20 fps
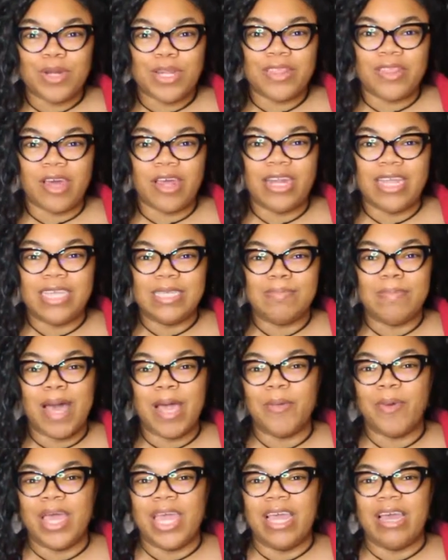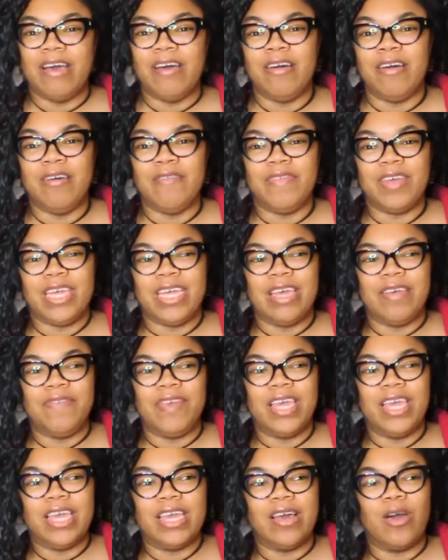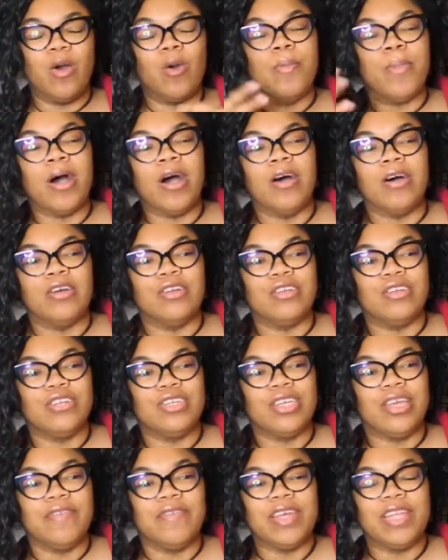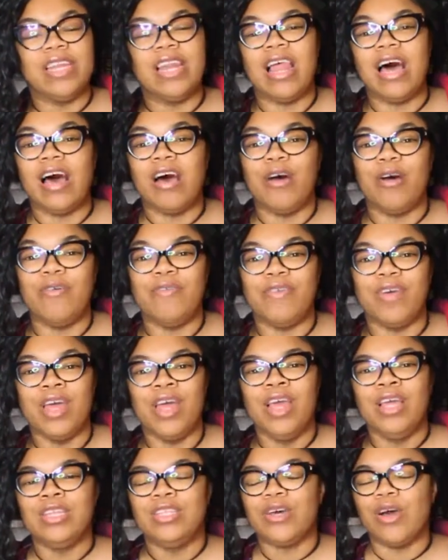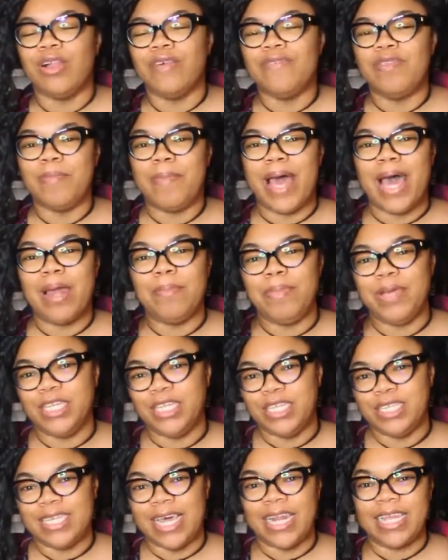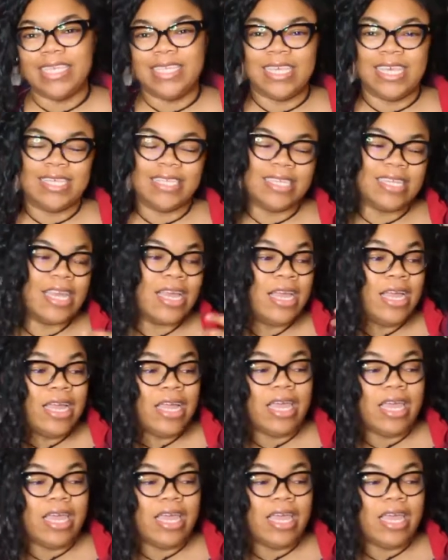Readathon is my way of giving homage, giving love to all of the bad bitches that exist